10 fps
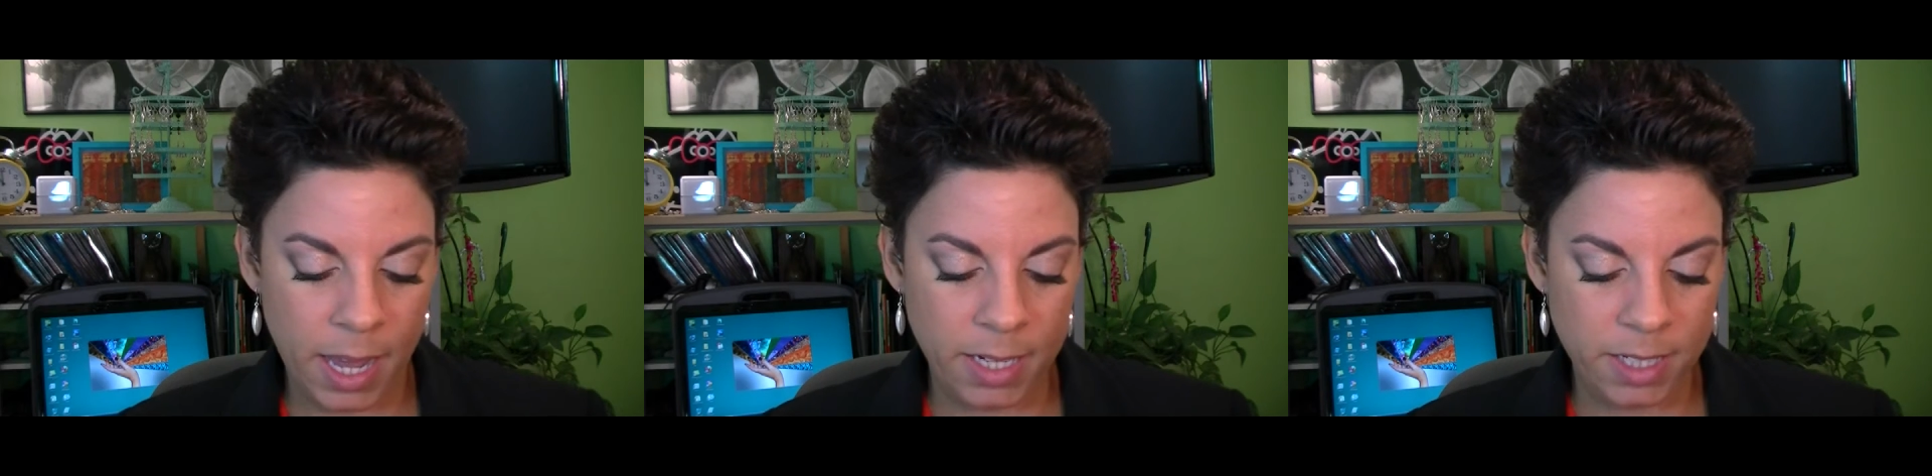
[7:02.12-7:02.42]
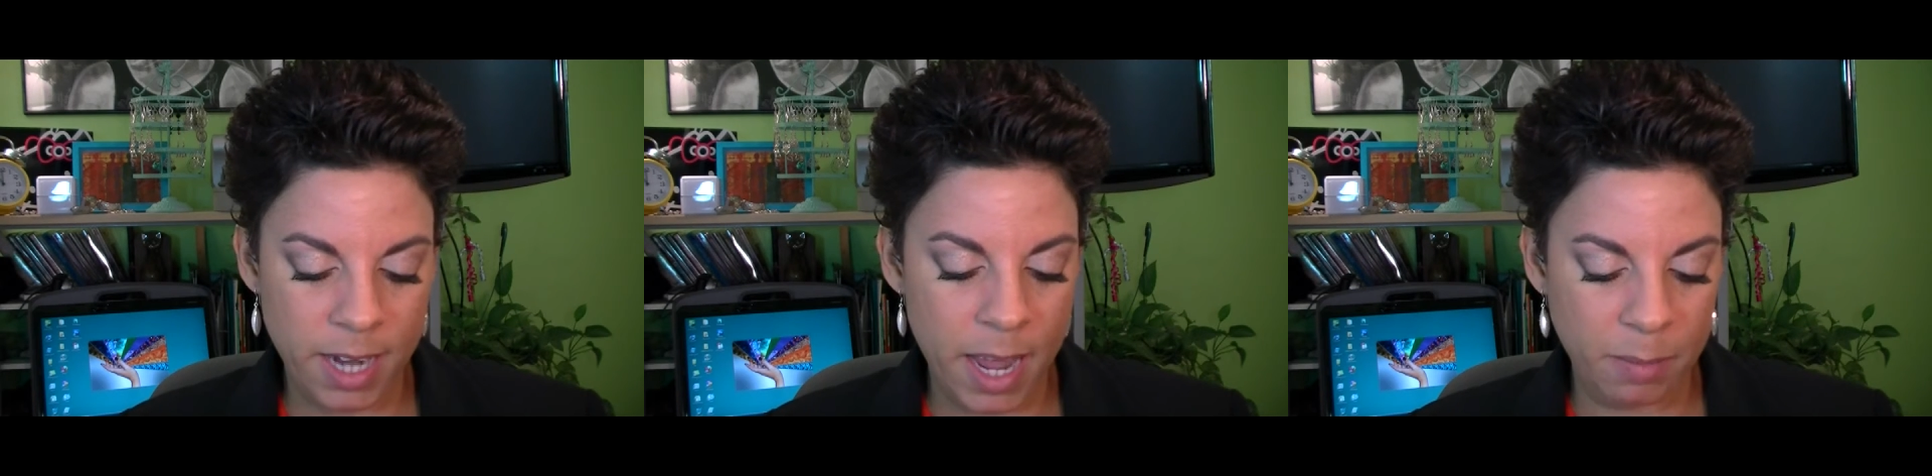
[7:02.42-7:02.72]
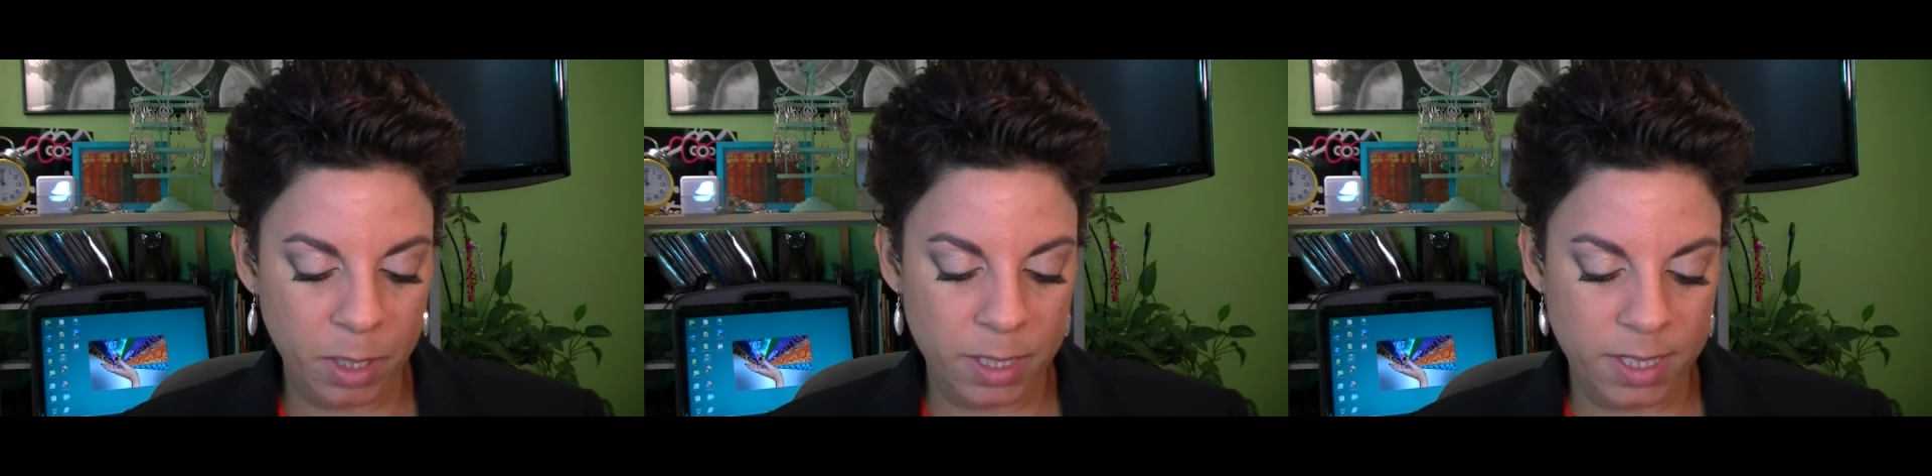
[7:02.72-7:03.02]
And today
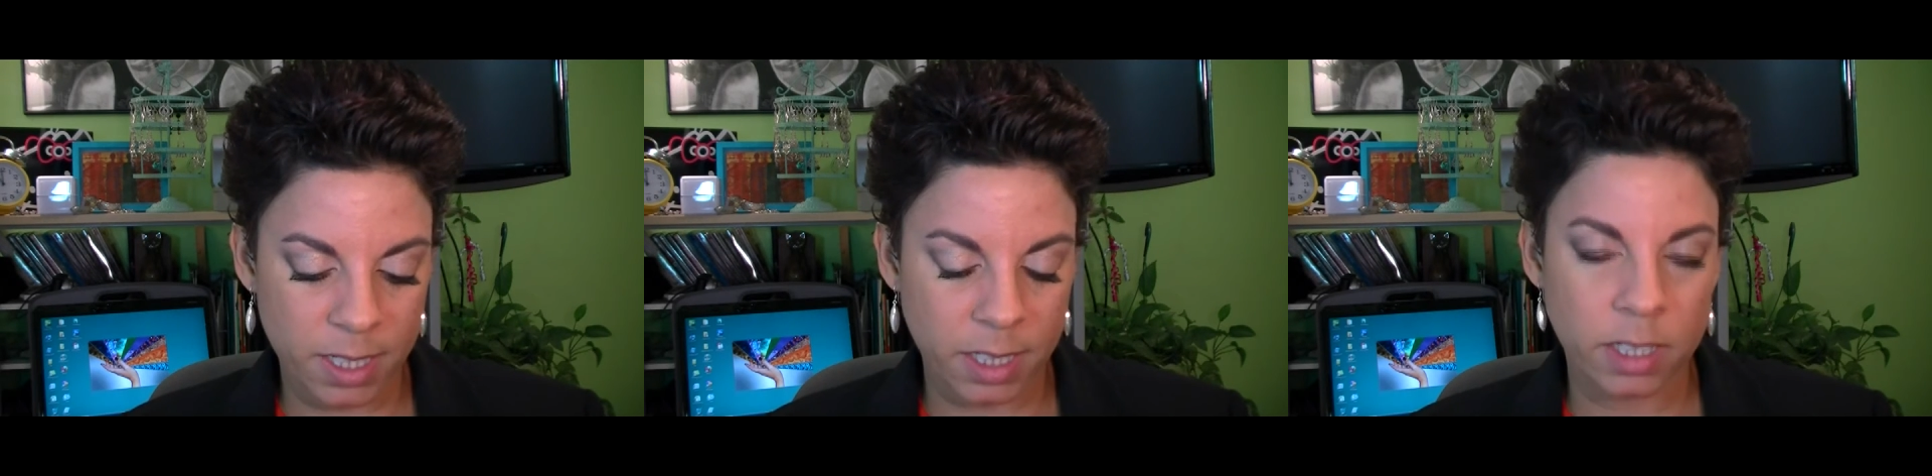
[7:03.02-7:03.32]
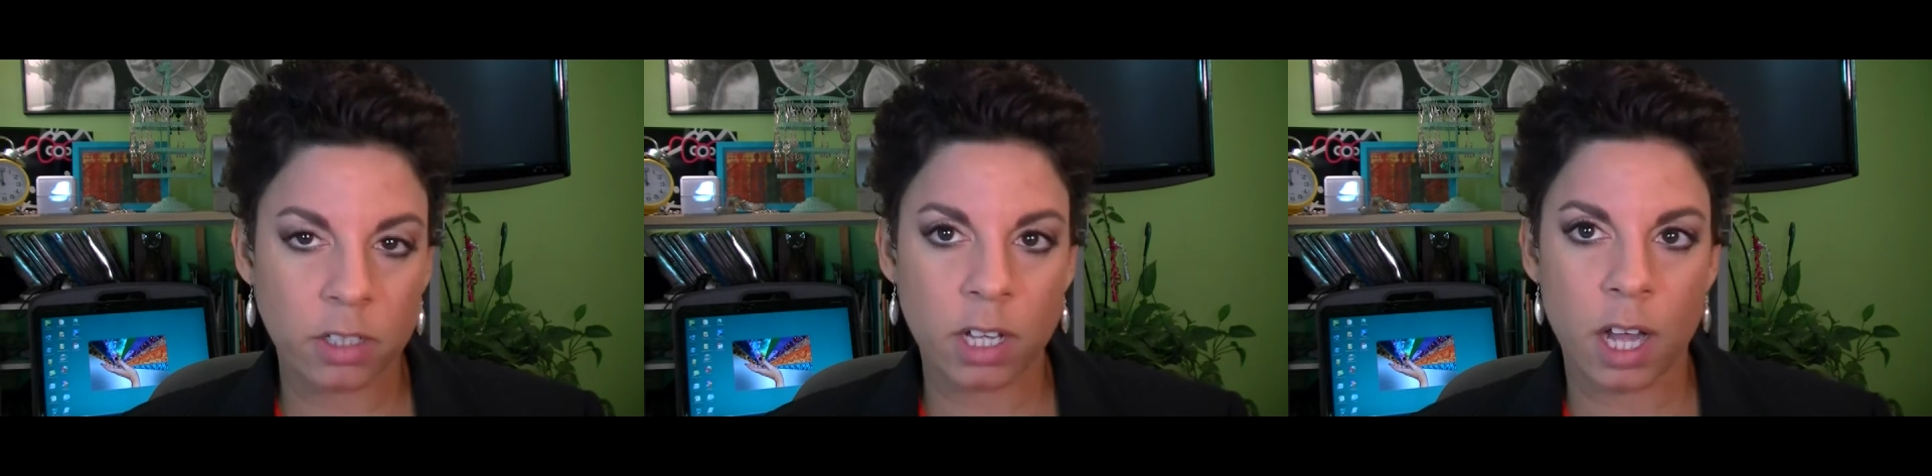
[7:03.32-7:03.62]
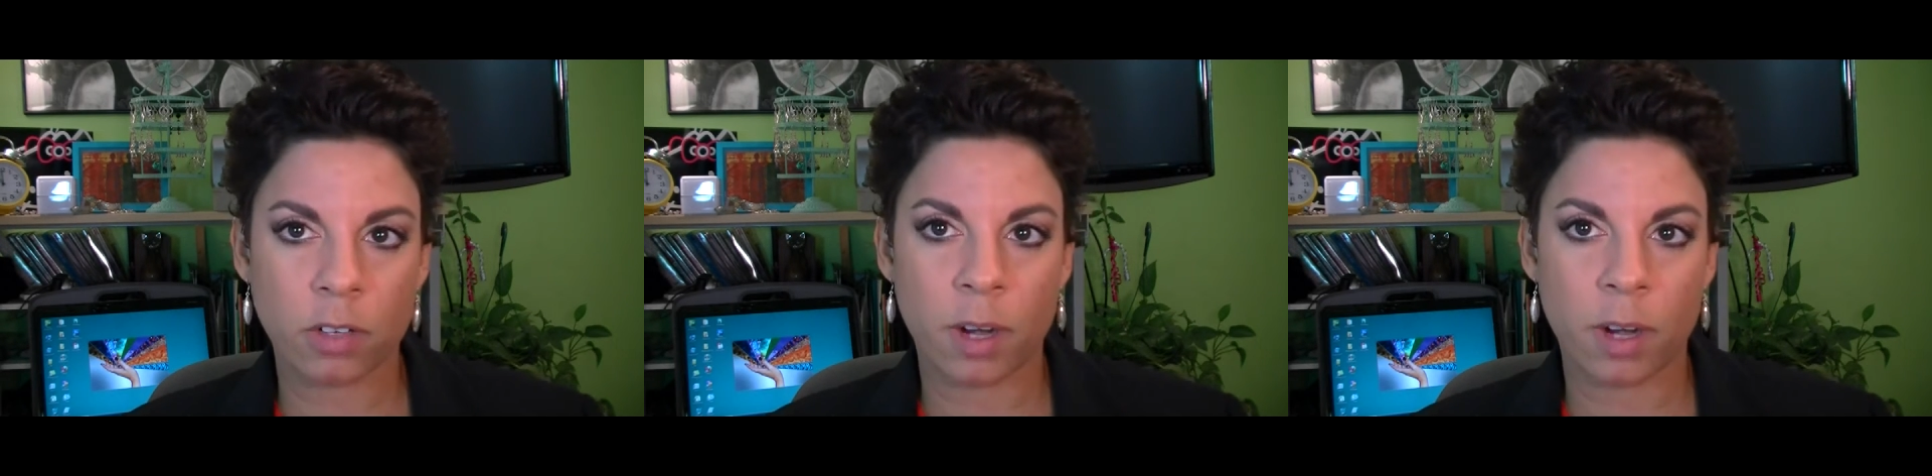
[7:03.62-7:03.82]
I'm going to stick a little color